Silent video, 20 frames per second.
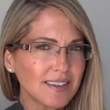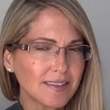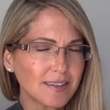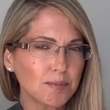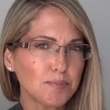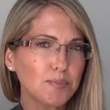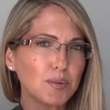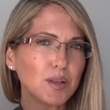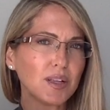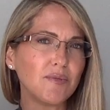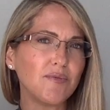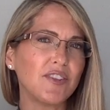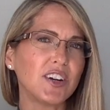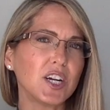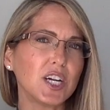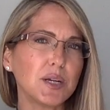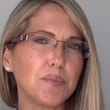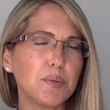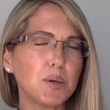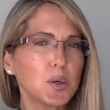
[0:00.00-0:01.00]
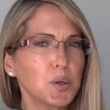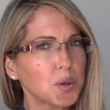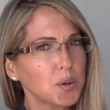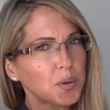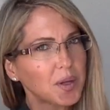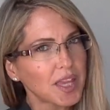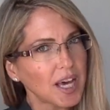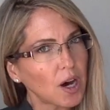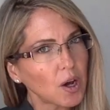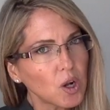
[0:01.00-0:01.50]
simple and very pure
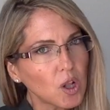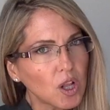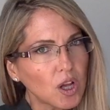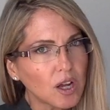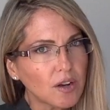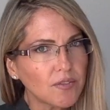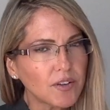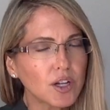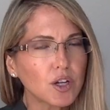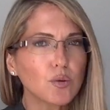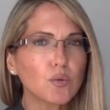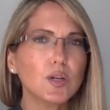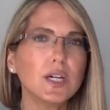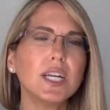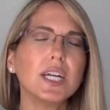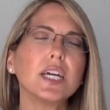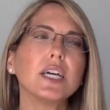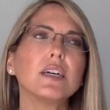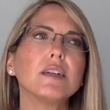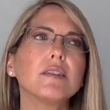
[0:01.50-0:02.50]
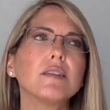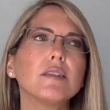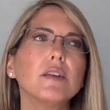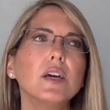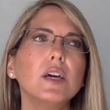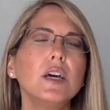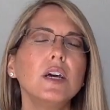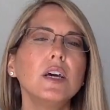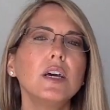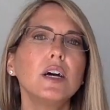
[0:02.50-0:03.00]
without a lot of ingredients.
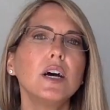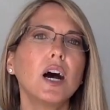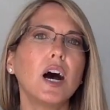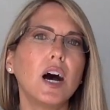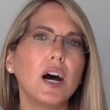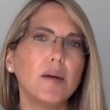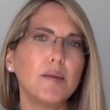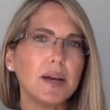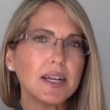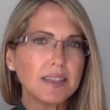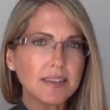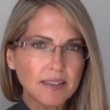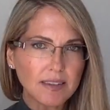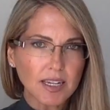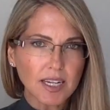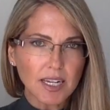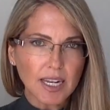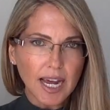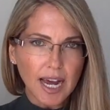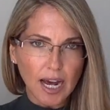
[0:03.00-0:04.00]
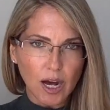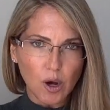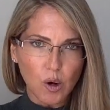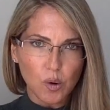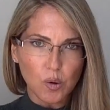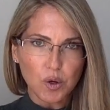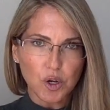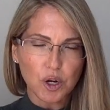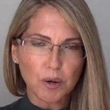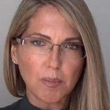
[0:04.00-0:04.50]
And seeing
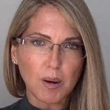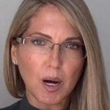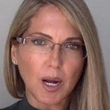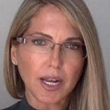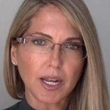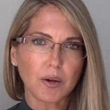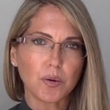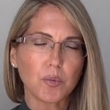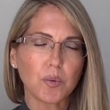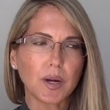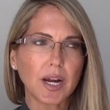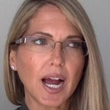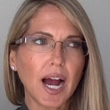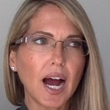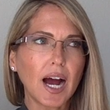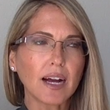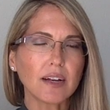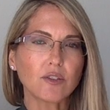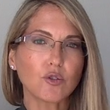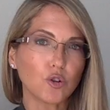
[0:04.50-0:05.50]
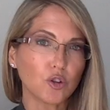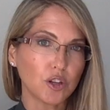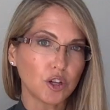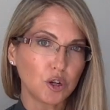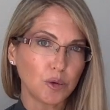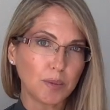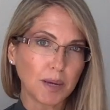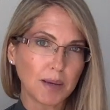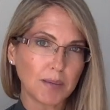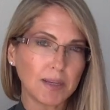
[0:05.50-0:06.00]
how your body reacts or
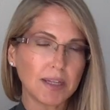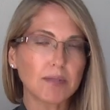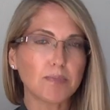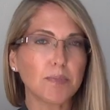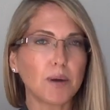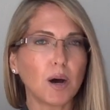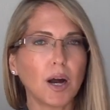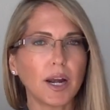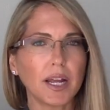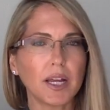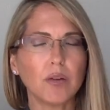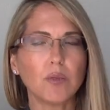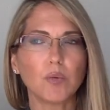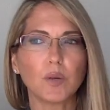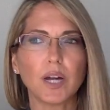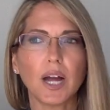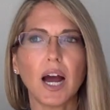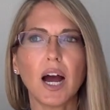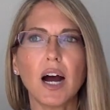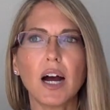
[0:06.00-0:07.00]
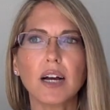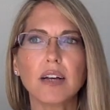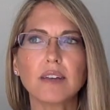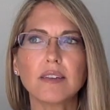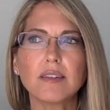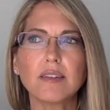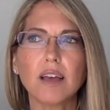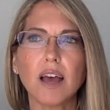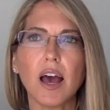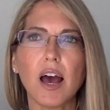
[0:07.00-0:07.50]
your baby's body
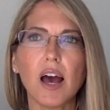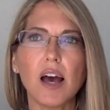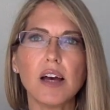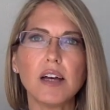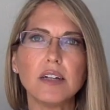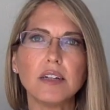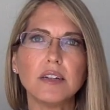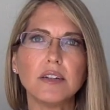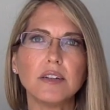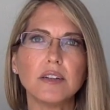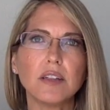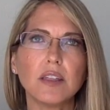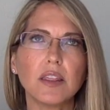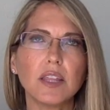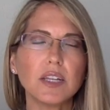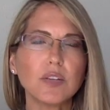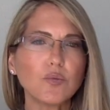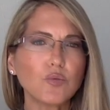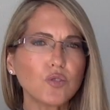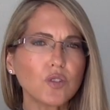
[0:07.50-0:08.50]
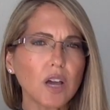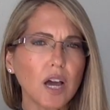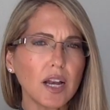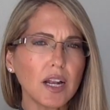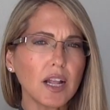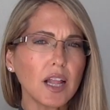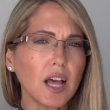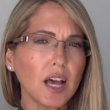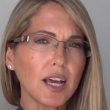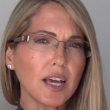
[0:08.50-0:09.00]
reacts. And this was kind
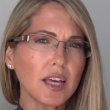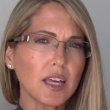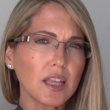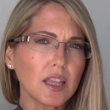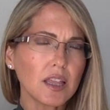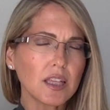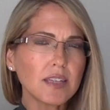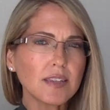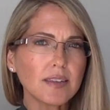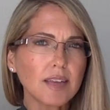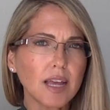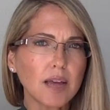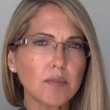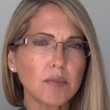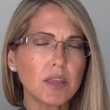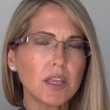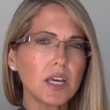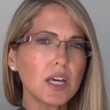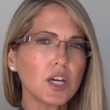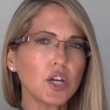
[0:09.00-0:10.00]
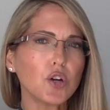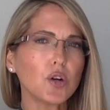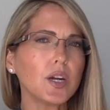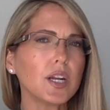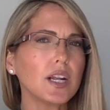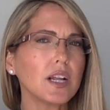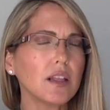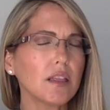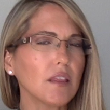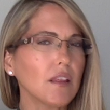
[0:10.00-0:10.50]
of like the same thing. You're
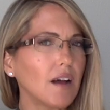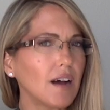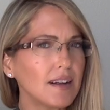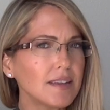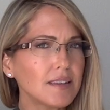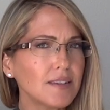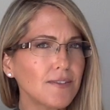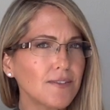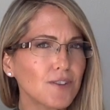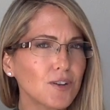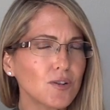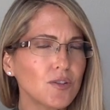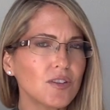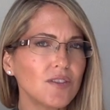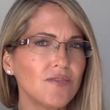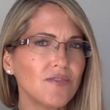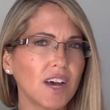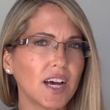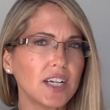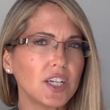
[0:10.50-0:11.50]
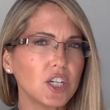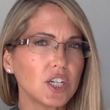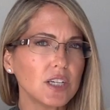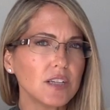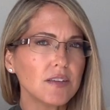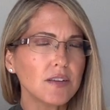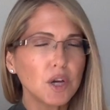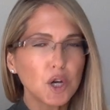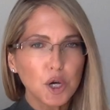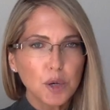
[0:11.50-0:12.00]
eating lots of fruits and
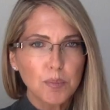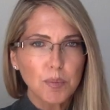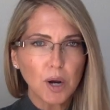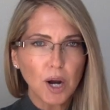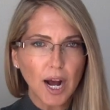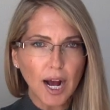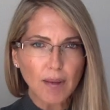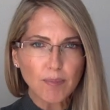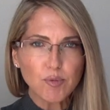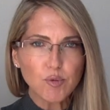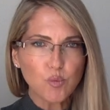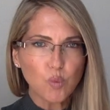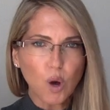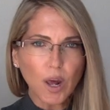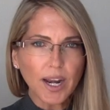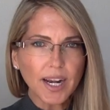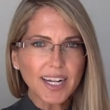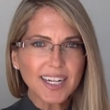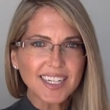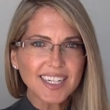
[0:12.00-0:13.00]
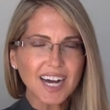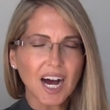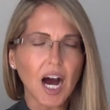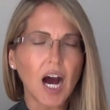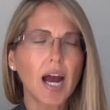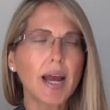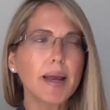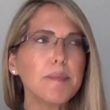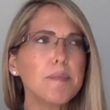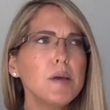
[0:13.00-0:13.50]
veggies, perhaps one at a
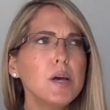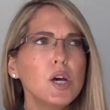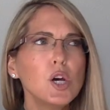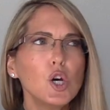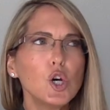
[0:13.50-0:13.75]
time,